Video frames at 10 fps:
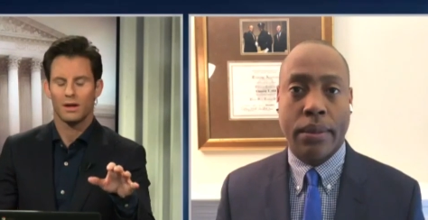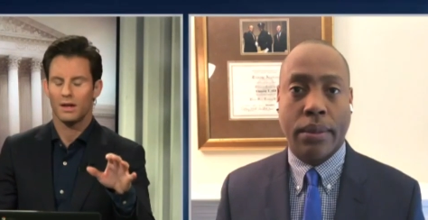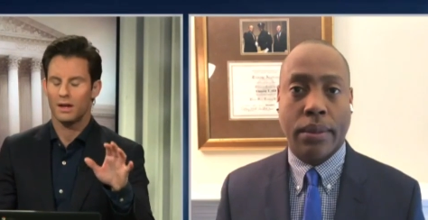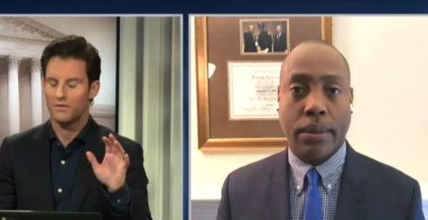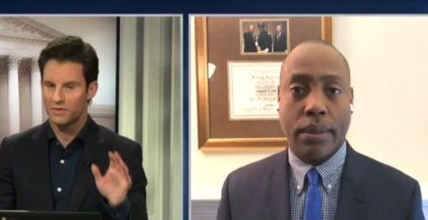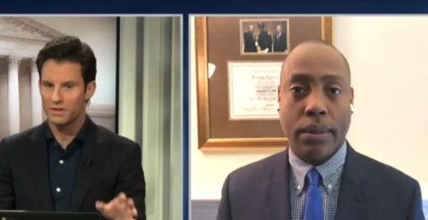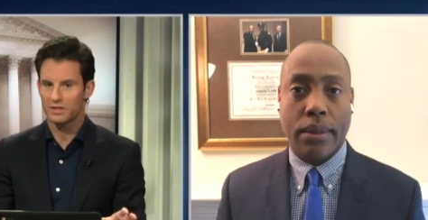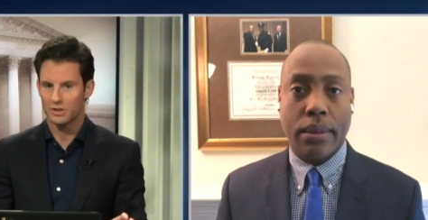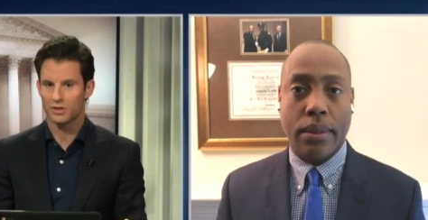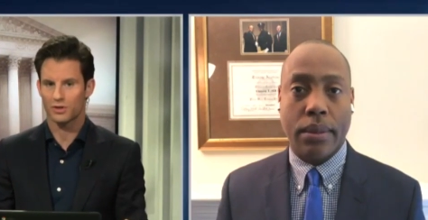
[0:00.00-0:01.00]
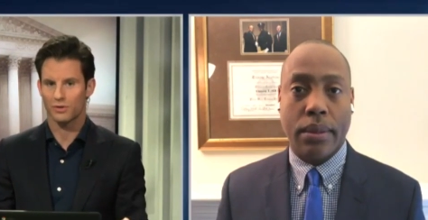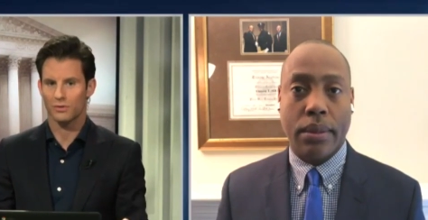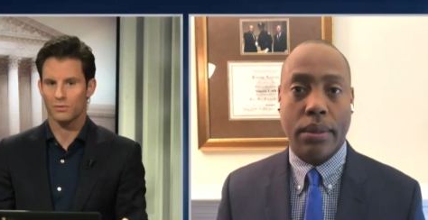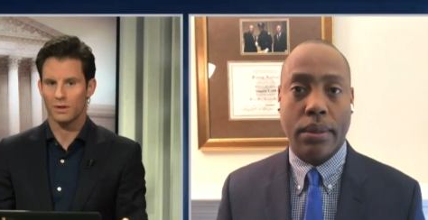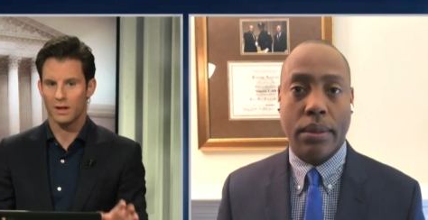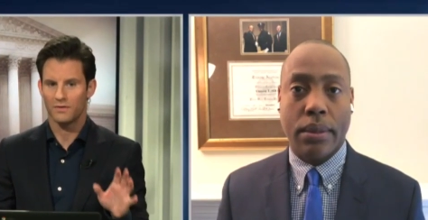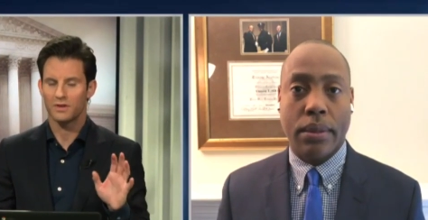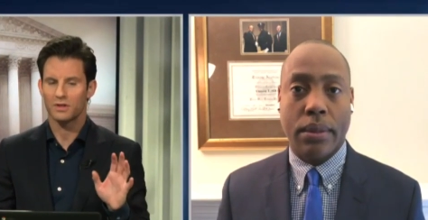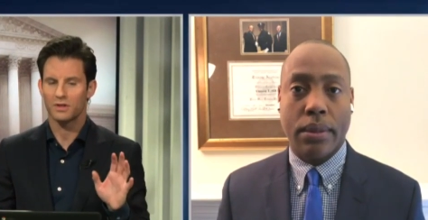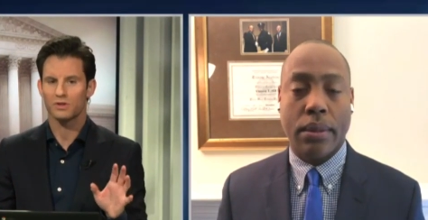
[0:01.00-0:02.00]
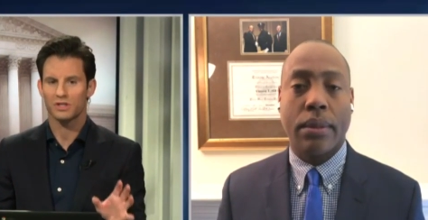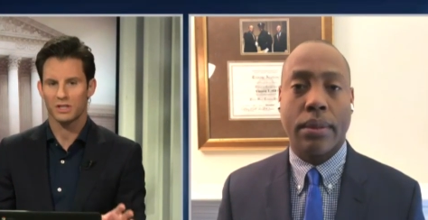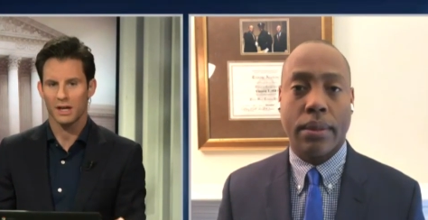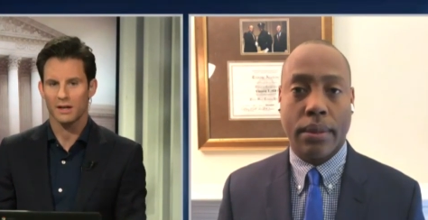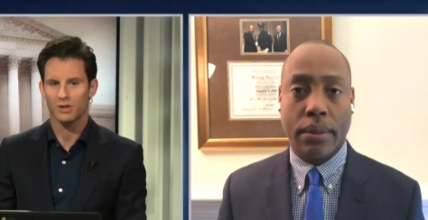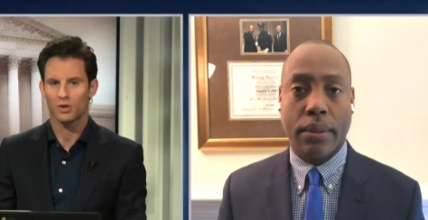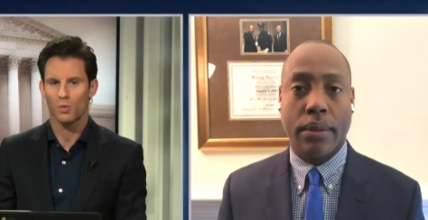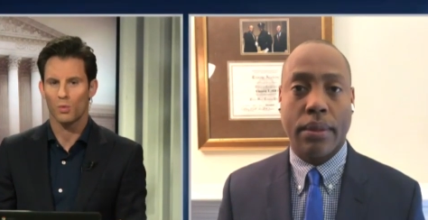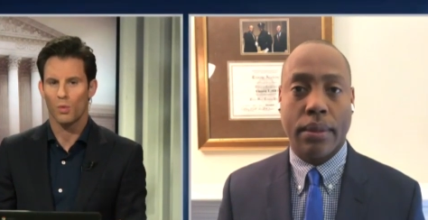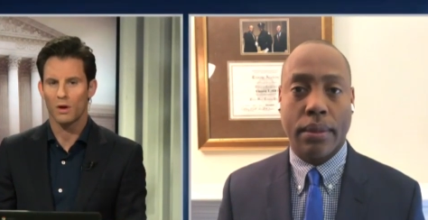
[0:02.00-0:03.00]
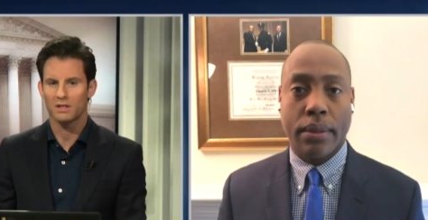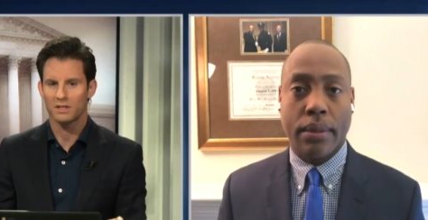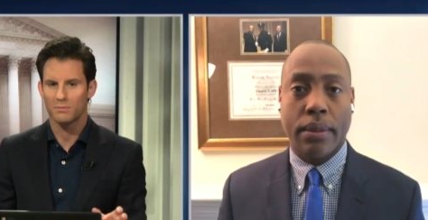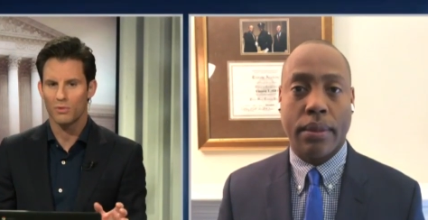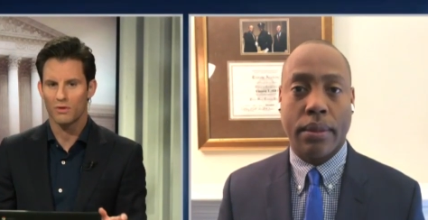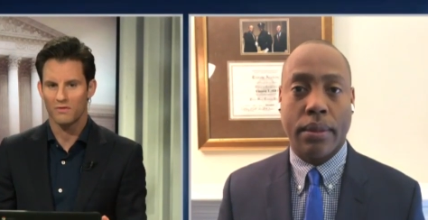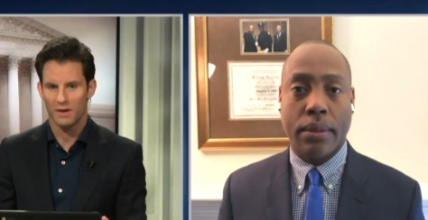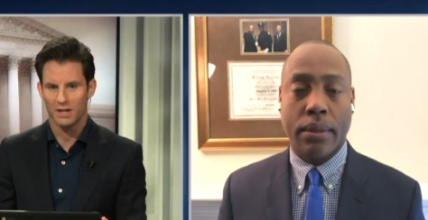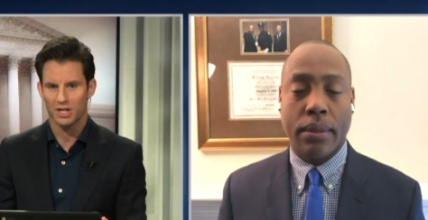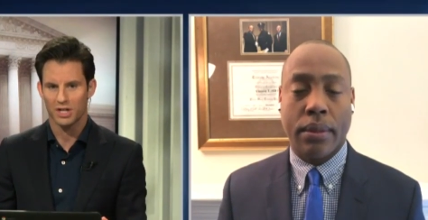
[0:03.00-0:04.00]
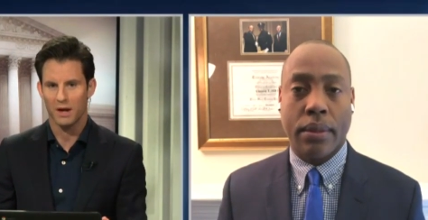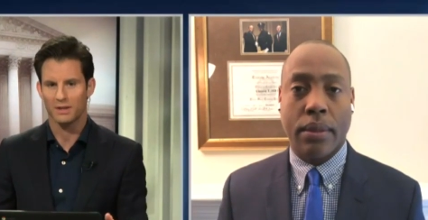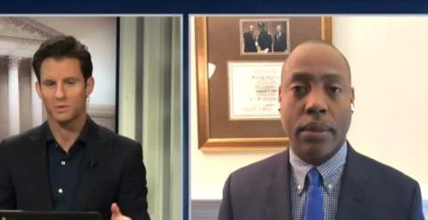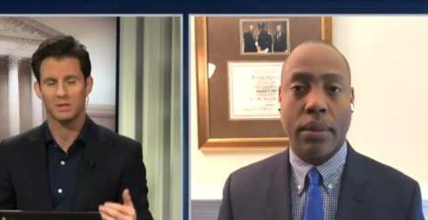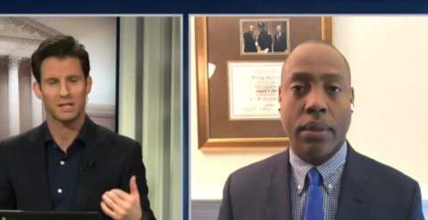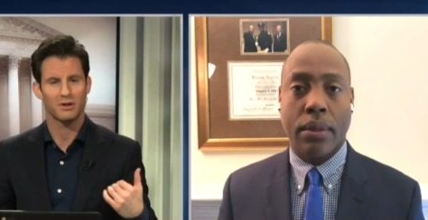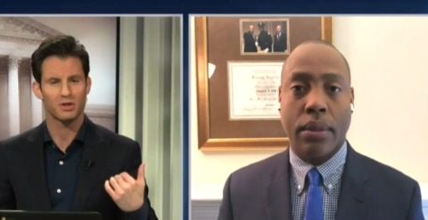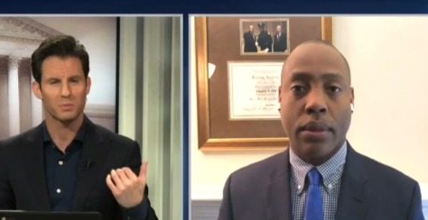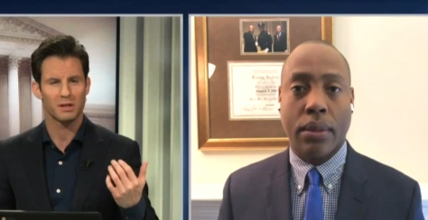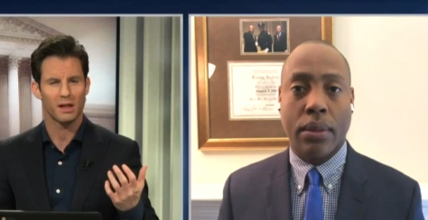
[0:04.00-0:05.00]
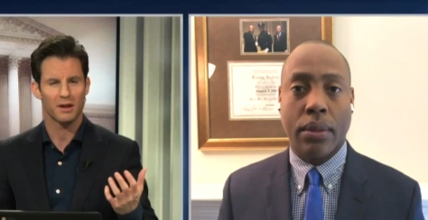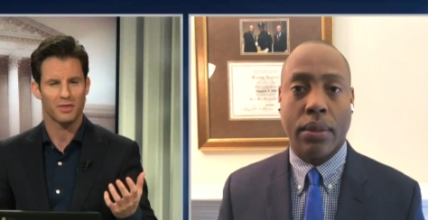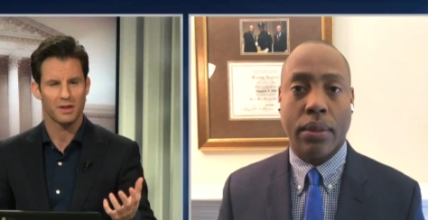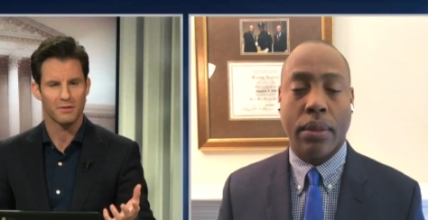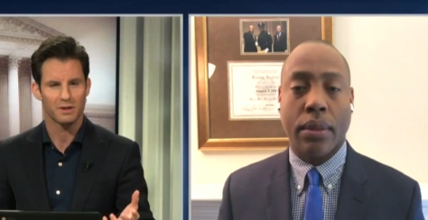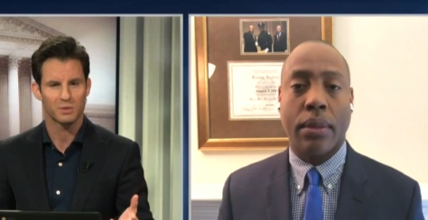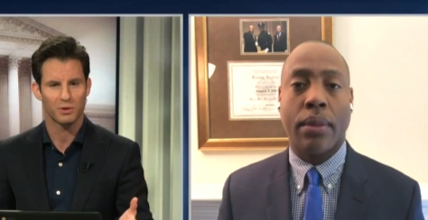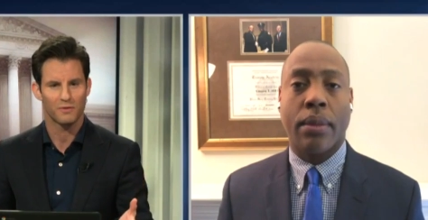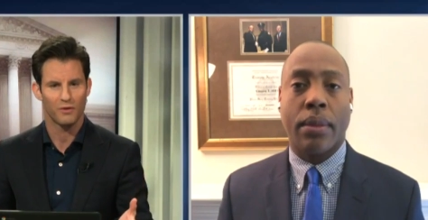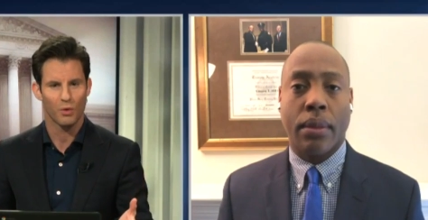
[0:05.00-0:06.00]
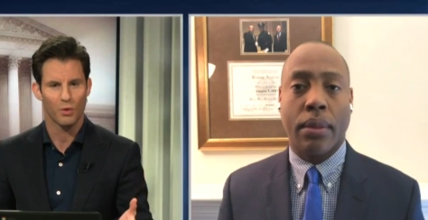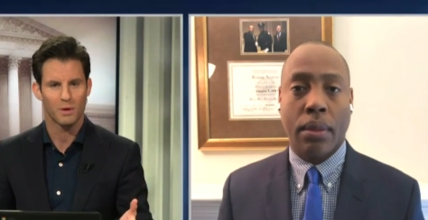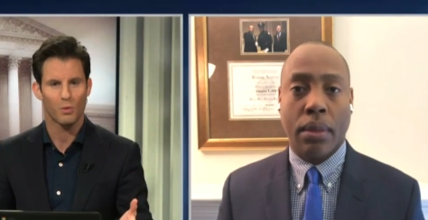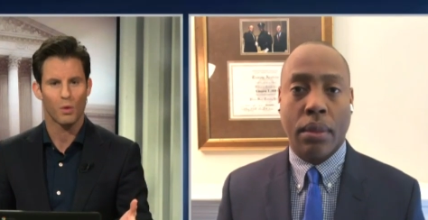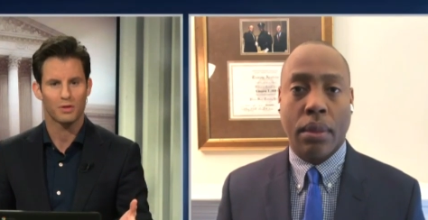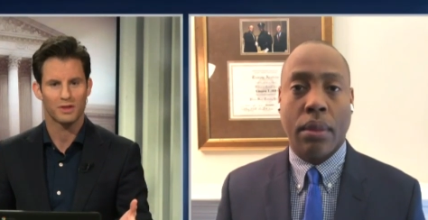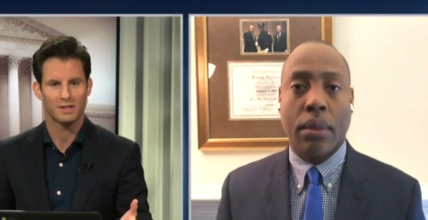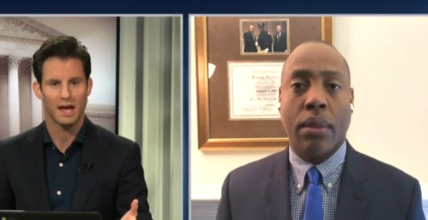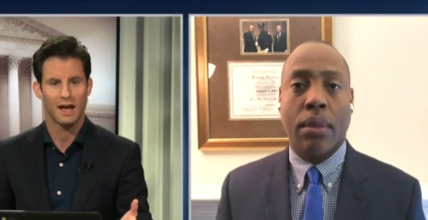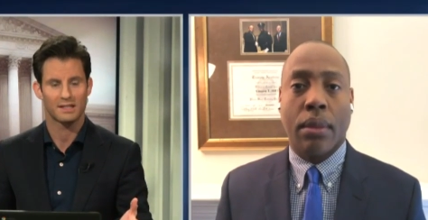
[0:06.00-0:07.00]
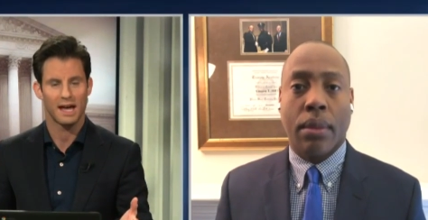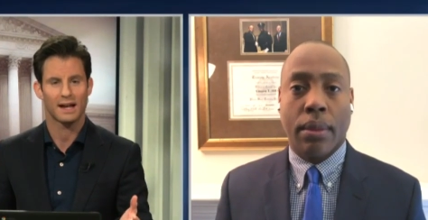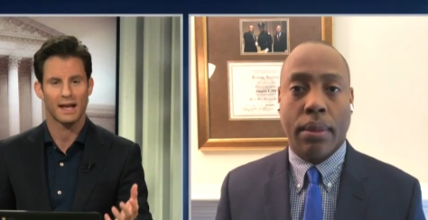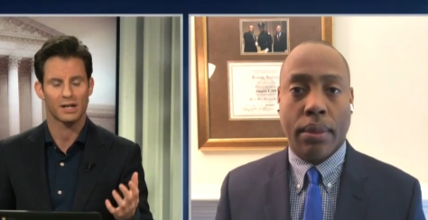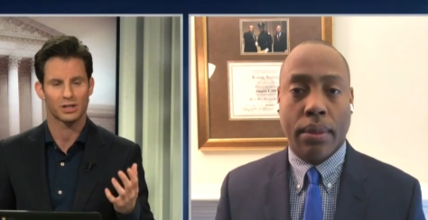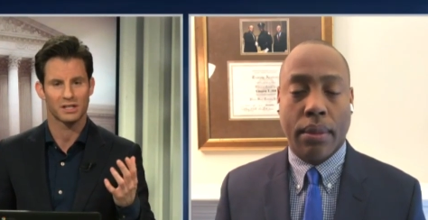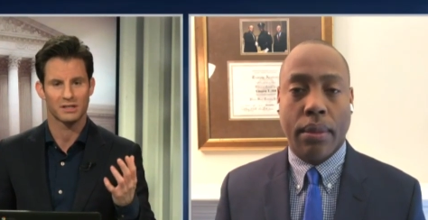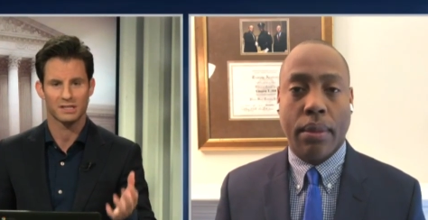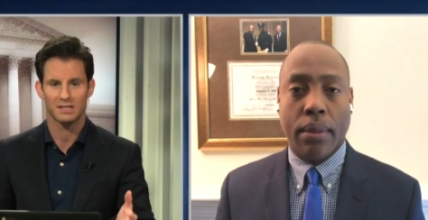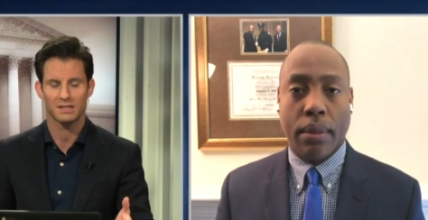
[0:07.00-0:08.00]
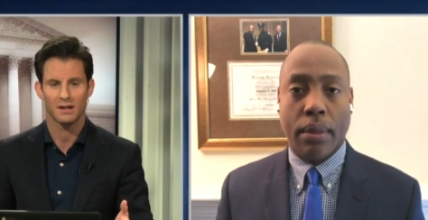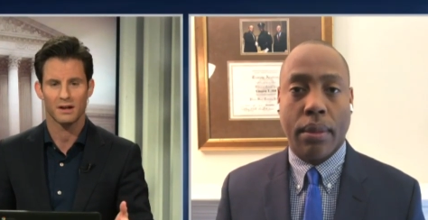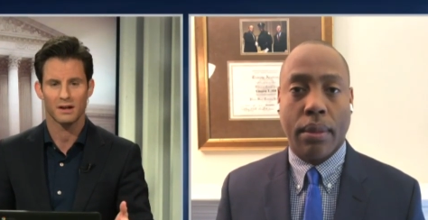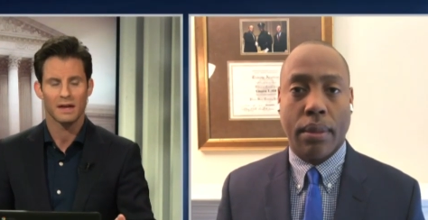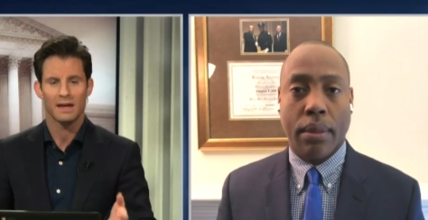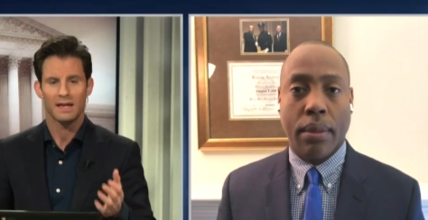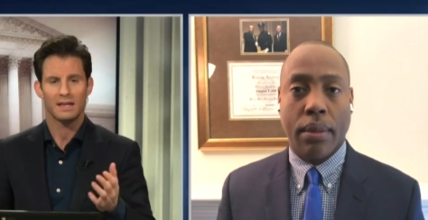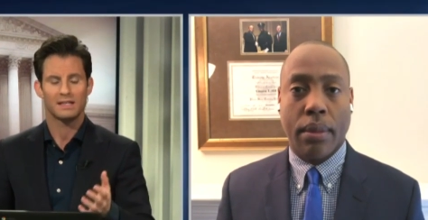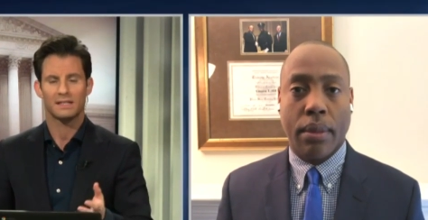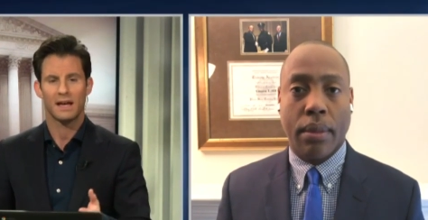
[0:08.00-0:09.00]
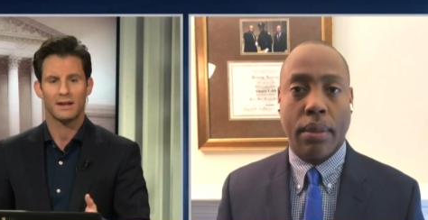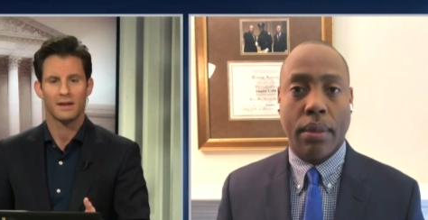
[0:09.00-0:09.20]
Speaker 1: if this is true, if this was staged, what is the motivation behind this? Because I know there's been a lot of theories put forward about what the attack actually consisted of. He said